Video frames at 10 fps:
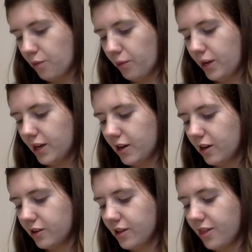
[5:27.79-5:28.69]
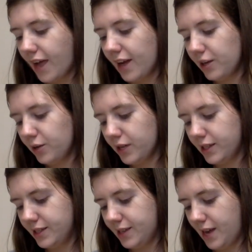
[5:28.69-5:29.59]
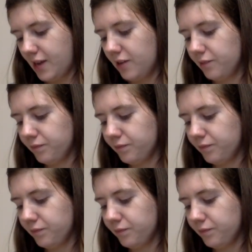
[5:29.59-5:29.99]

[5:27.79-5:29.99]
But to that you could say,